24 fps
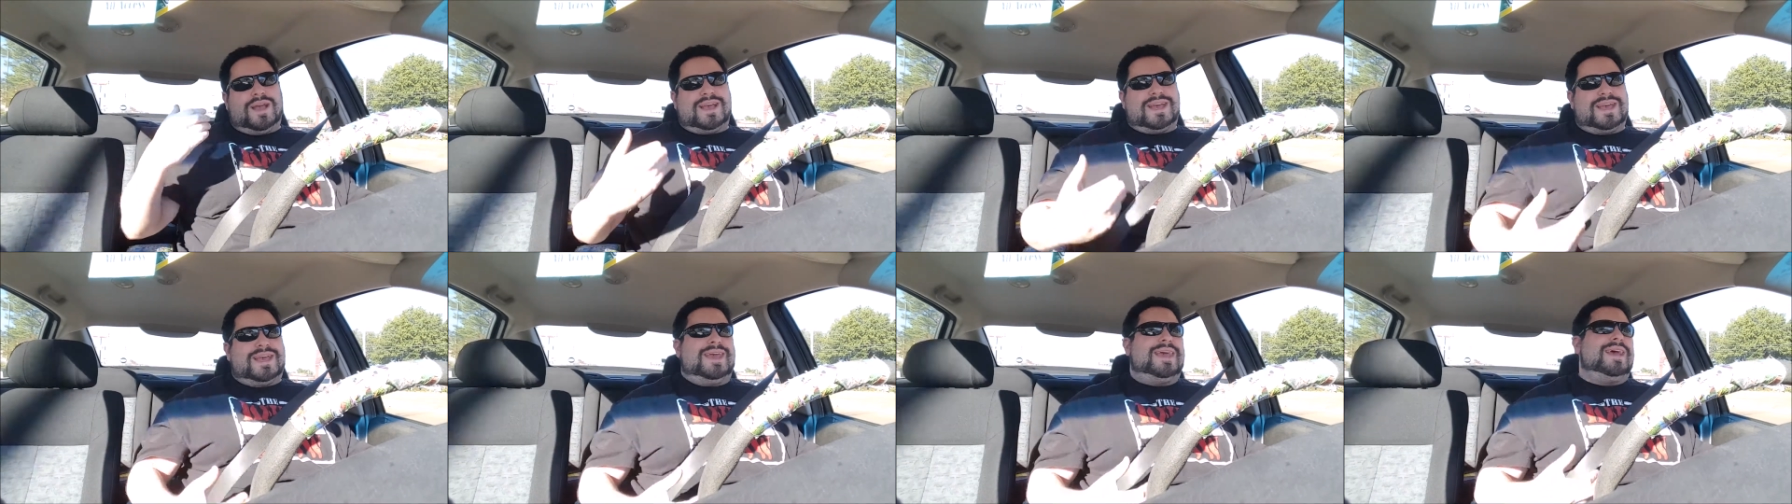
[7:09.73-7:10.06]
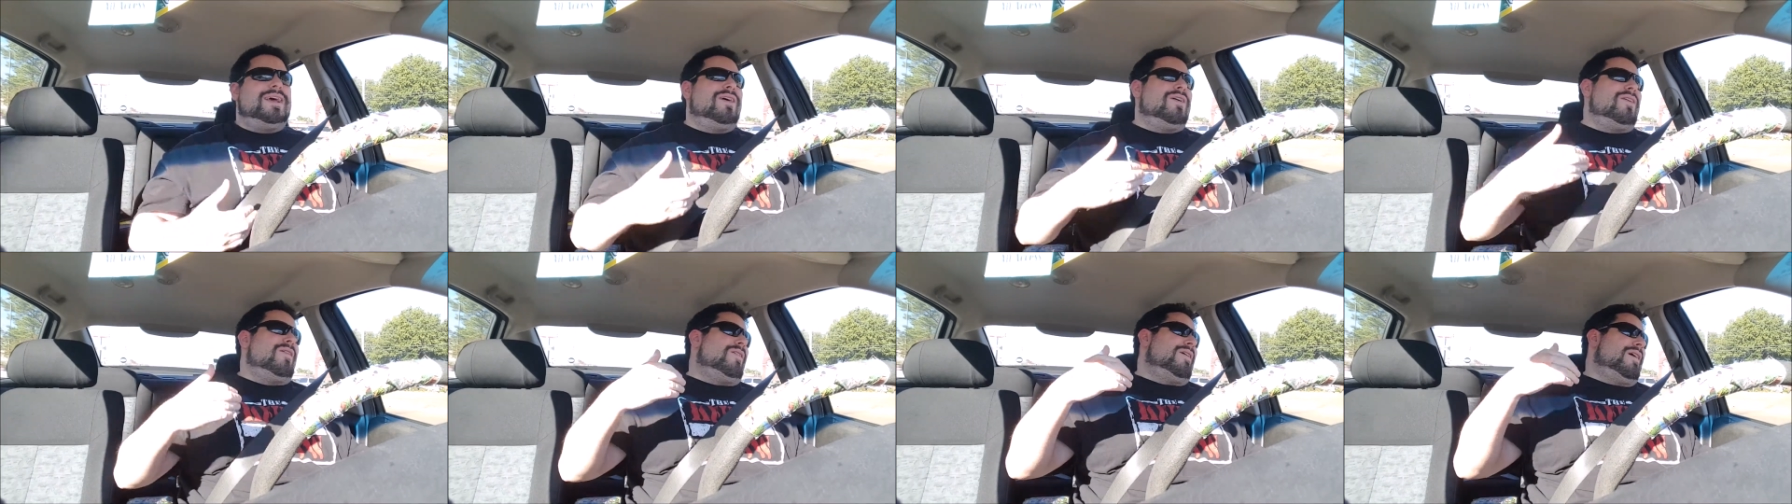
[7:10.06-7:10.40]

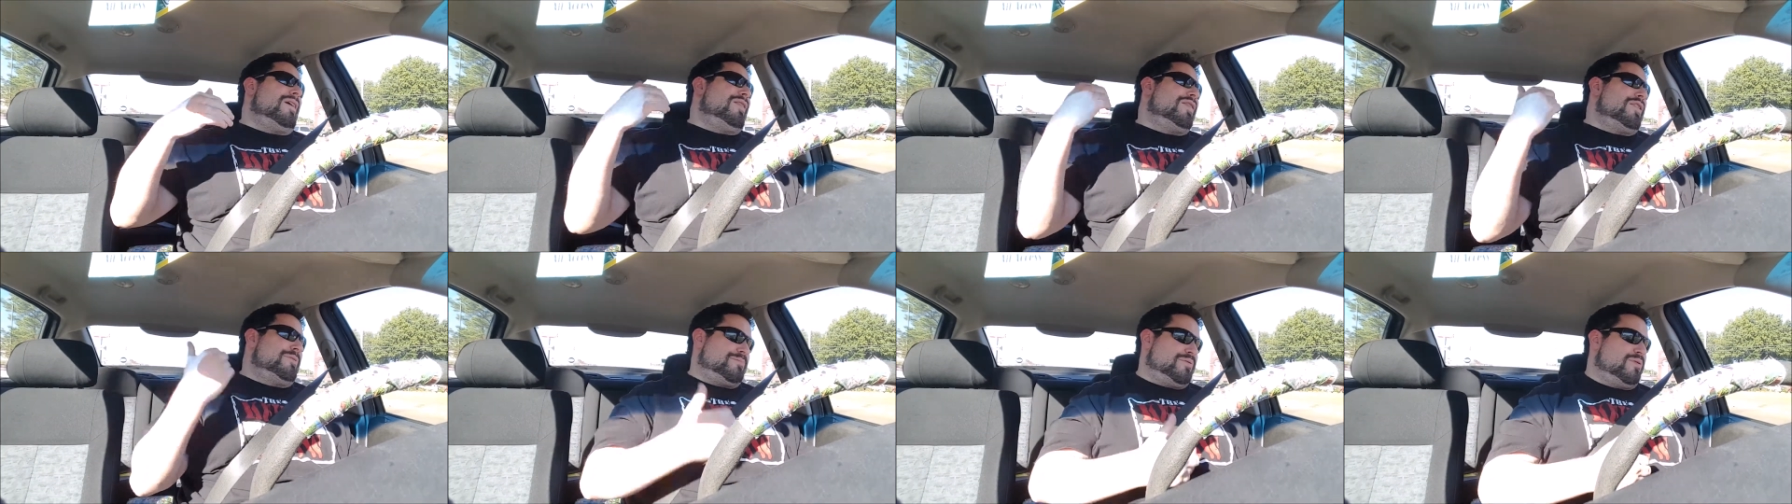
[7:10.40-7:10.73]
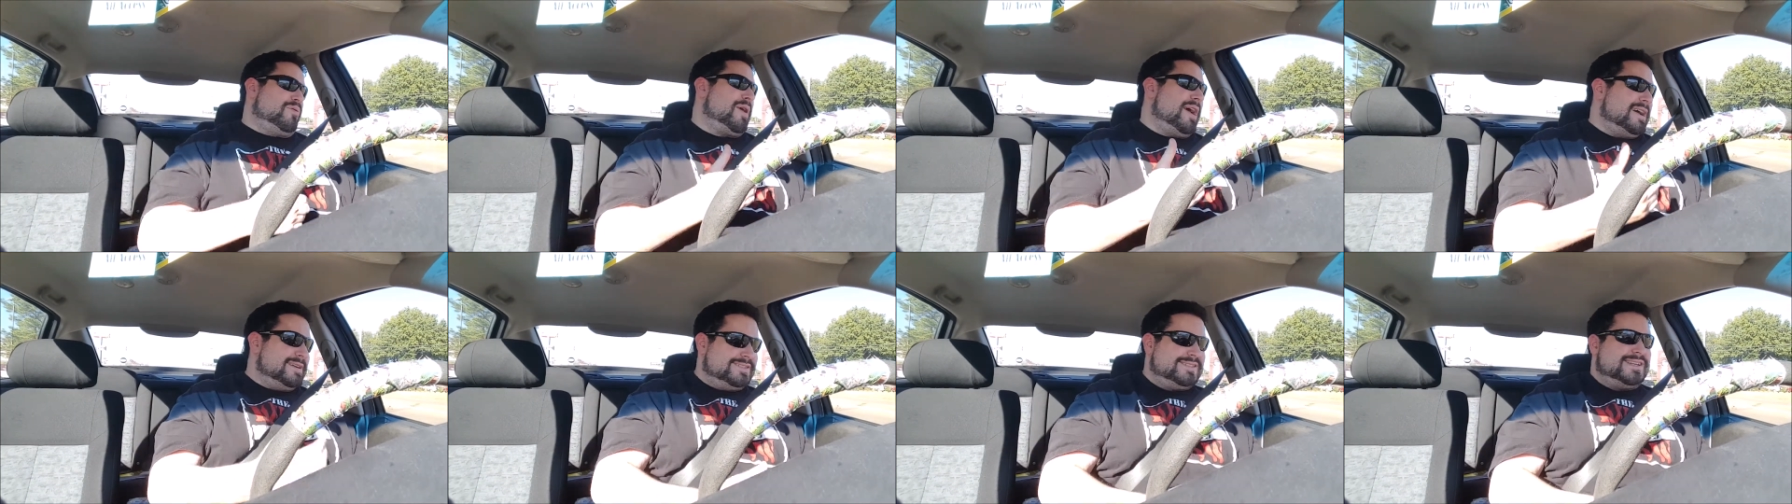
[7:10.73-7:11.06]
kill the
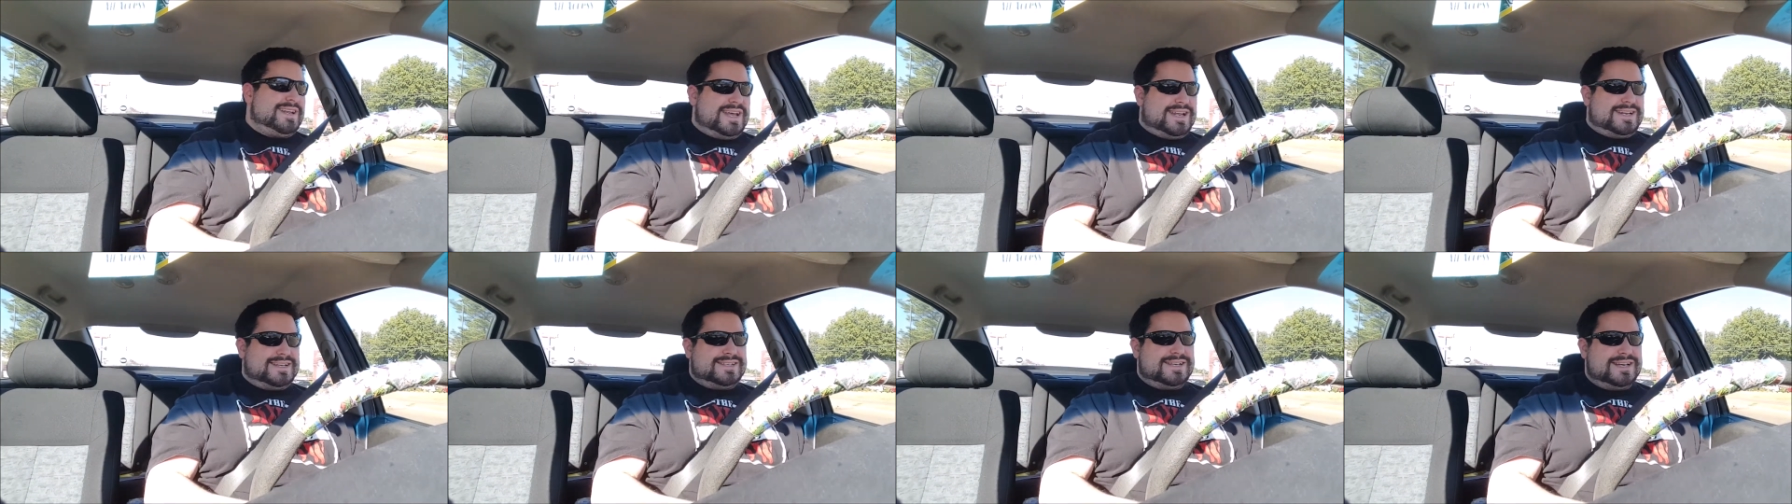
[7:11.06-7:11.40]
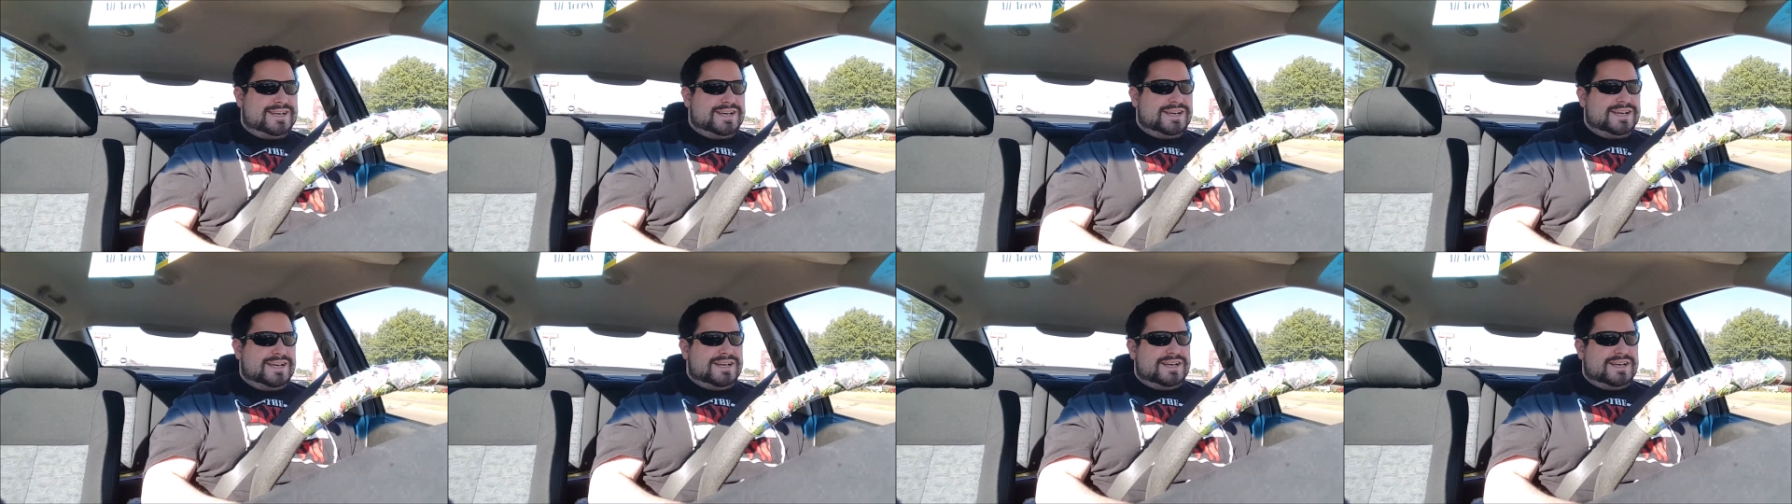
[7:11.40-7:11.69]
president